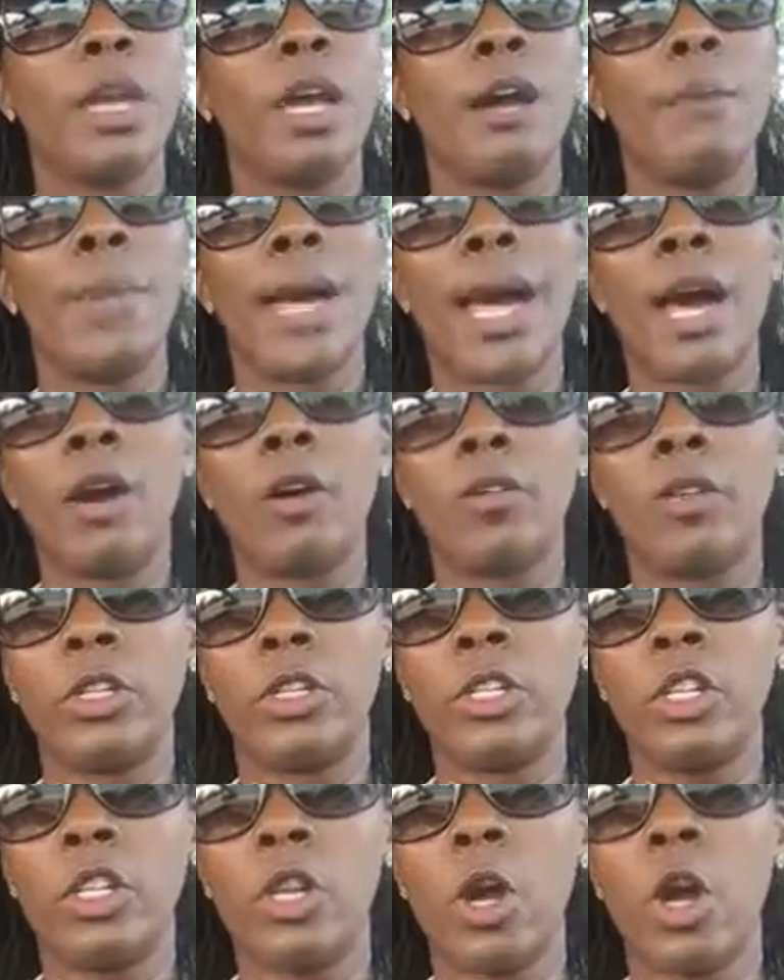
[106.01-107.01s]
about
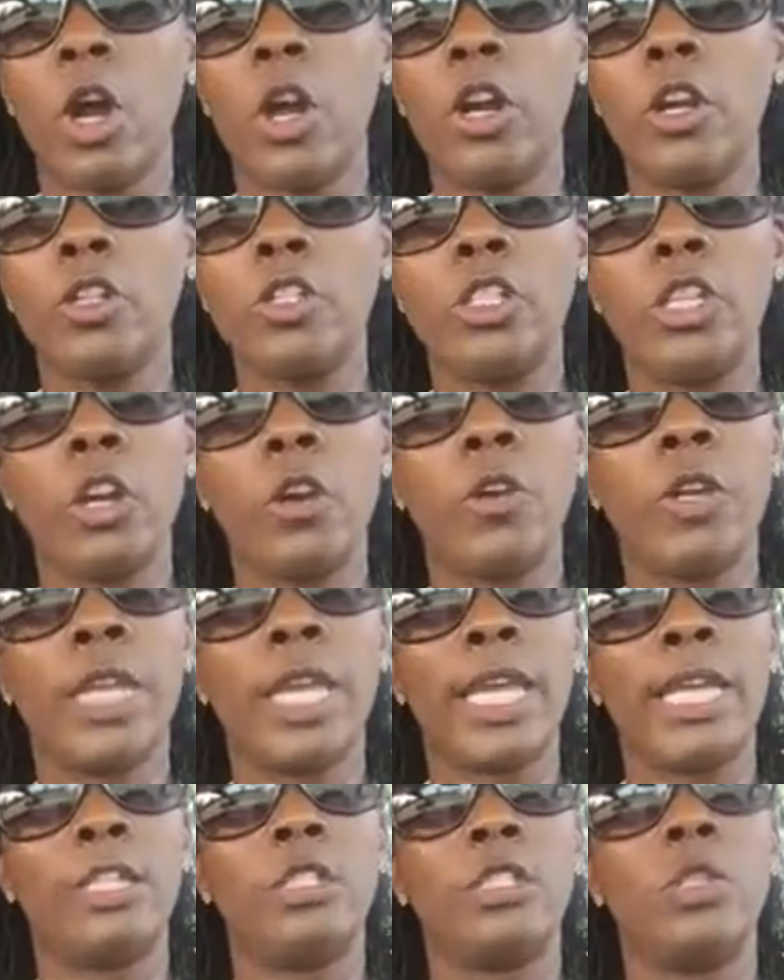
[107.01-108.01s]
you know her
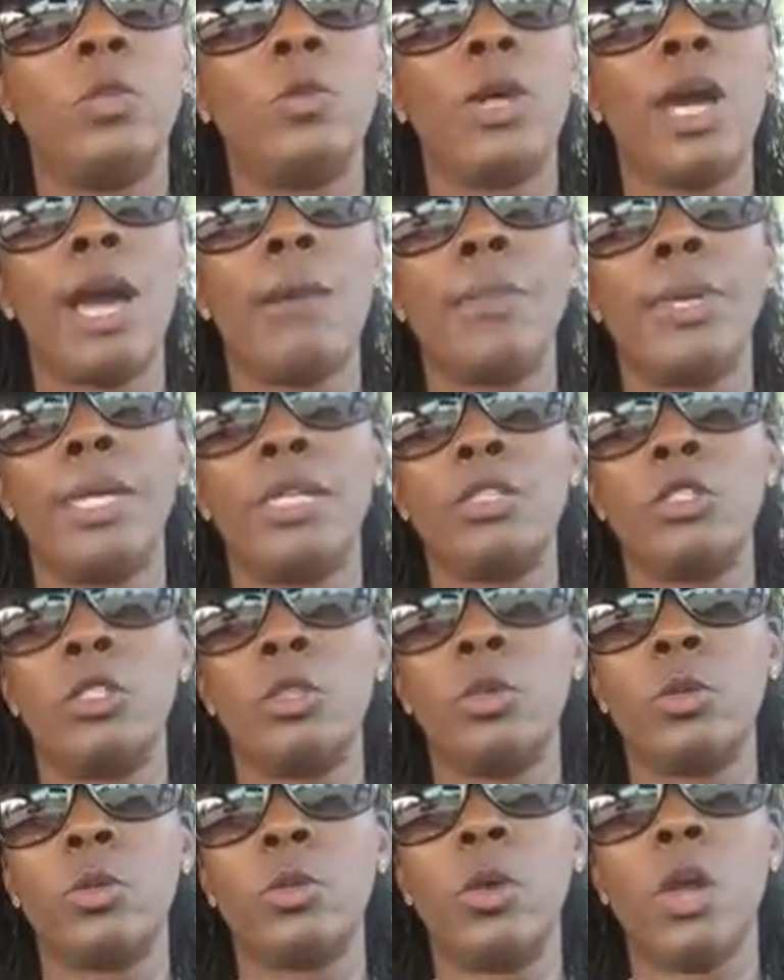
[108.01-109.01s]
journey into coming
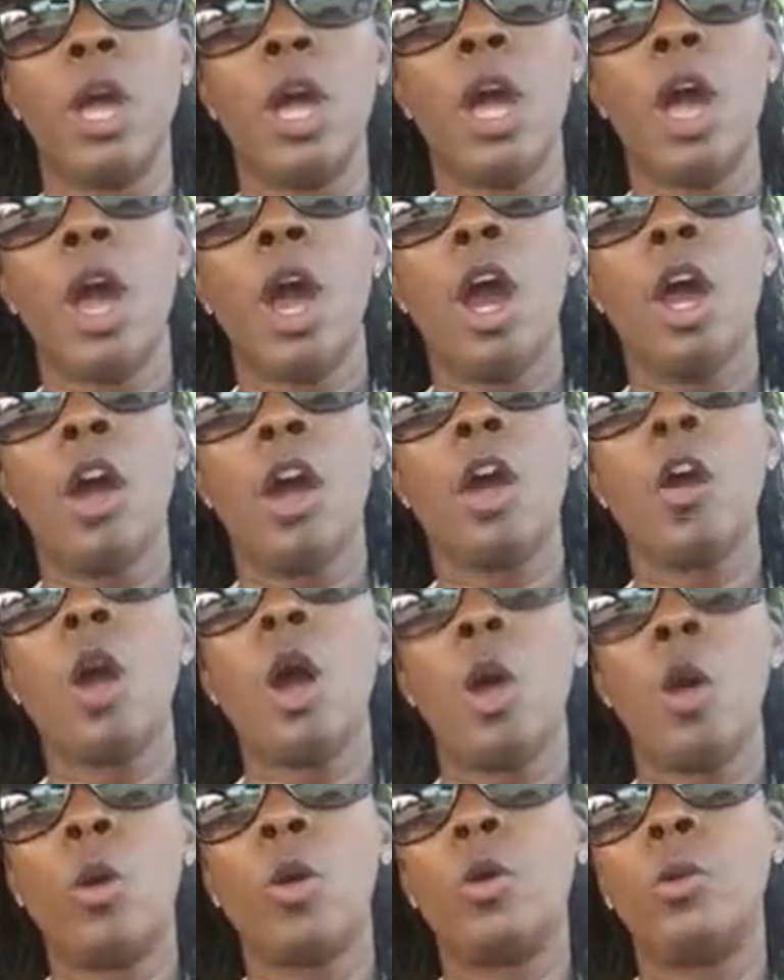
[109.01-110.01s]
to
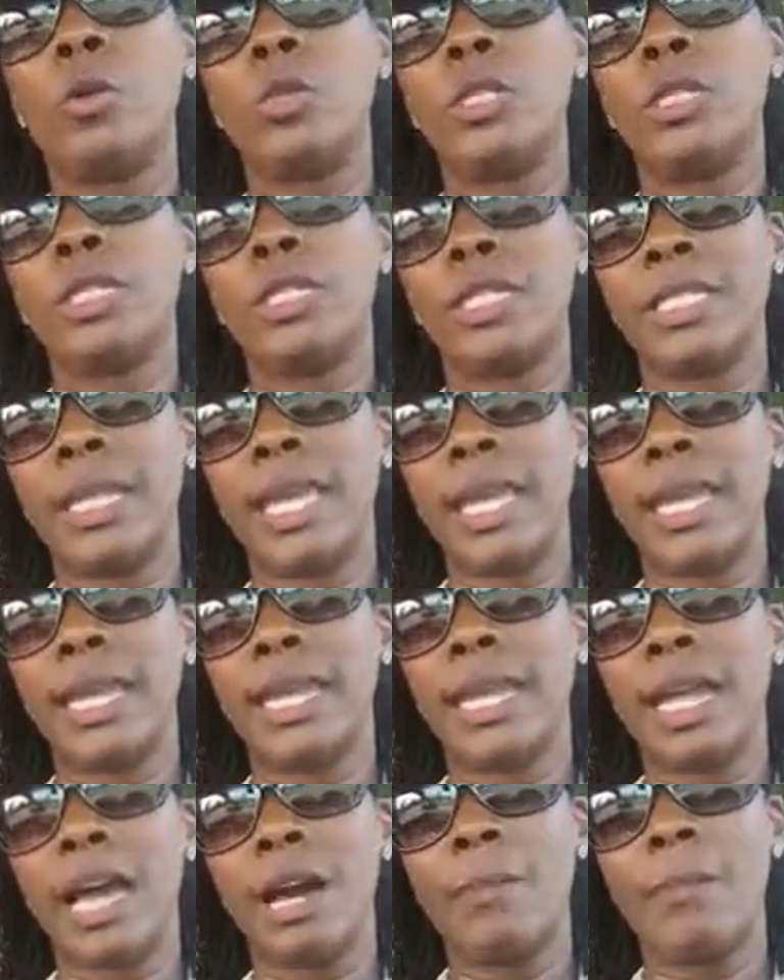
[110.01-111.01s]
her own
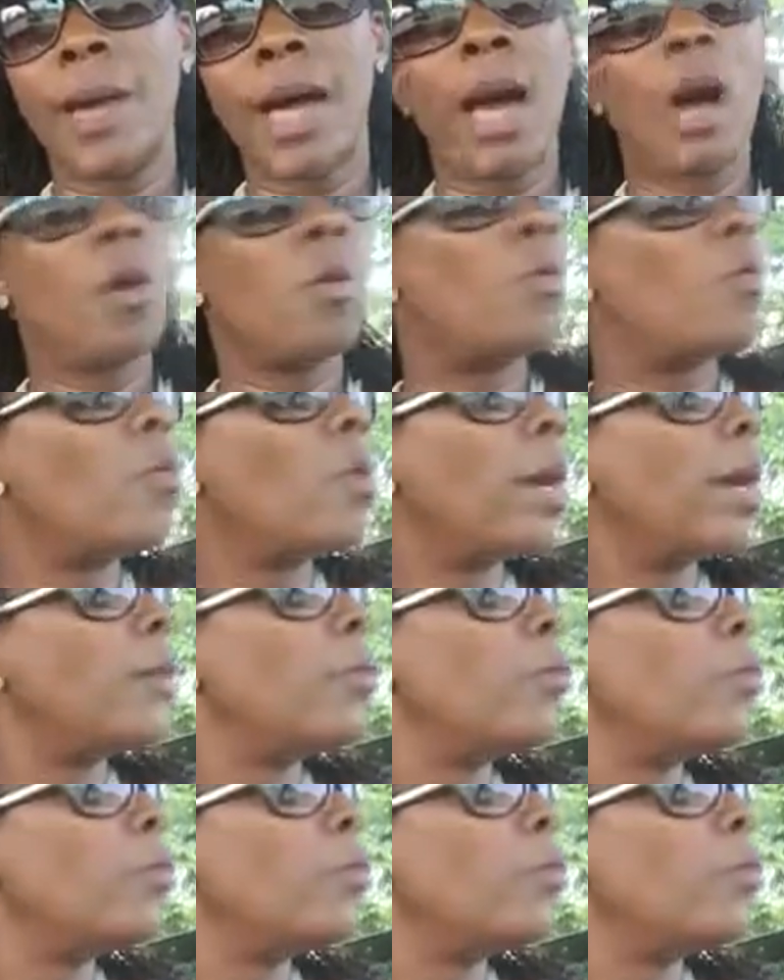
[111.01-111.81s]
skin about what